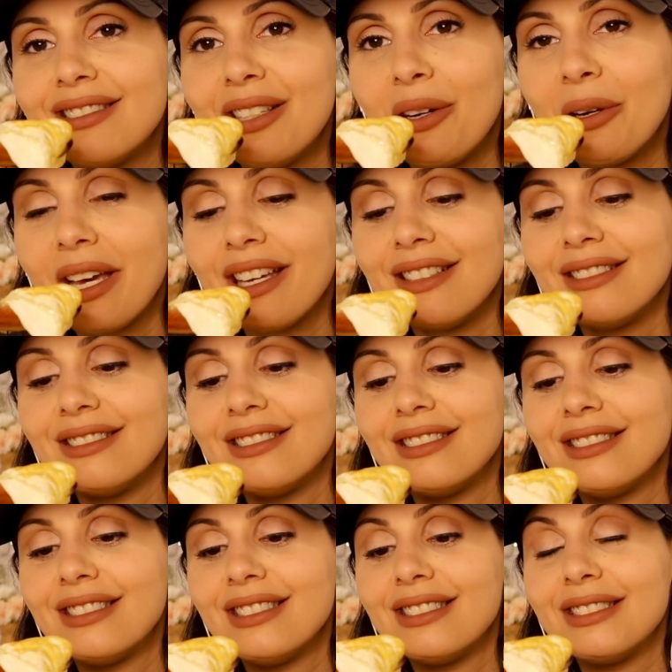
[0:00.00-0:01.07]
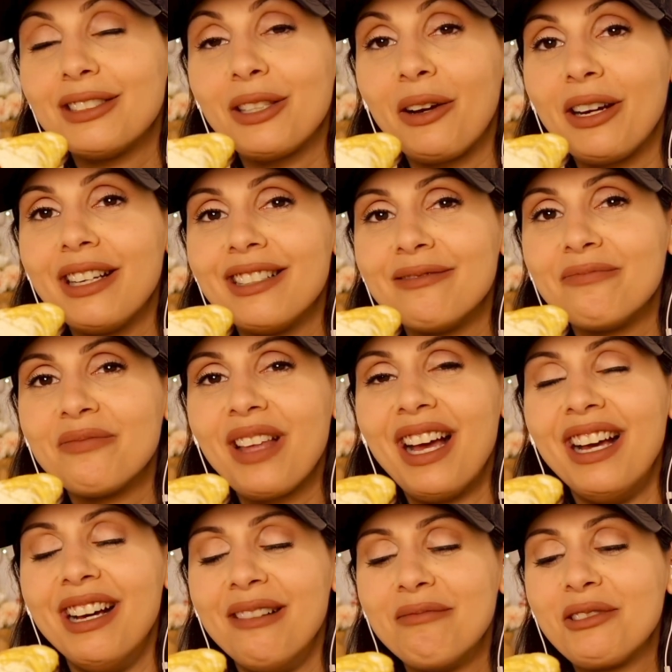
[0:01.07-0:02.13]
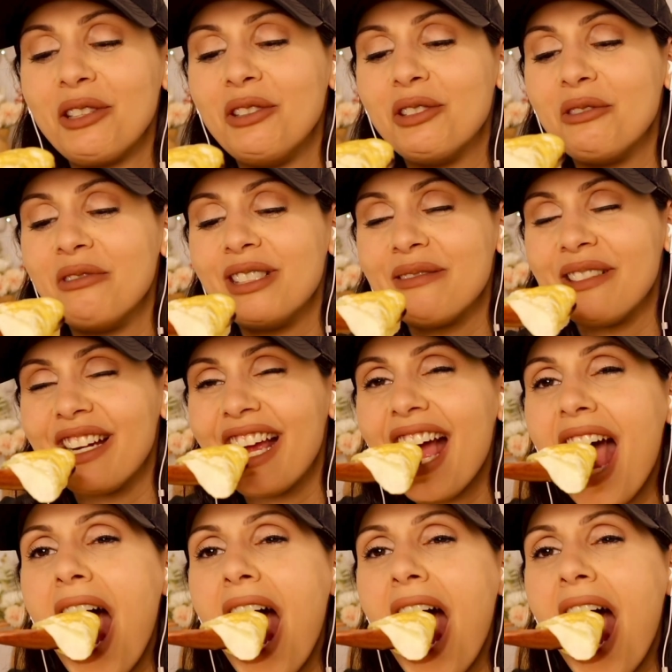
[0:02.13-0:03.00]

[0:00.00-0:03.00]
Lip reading: Okay. Sorry. I'm so used to whispering.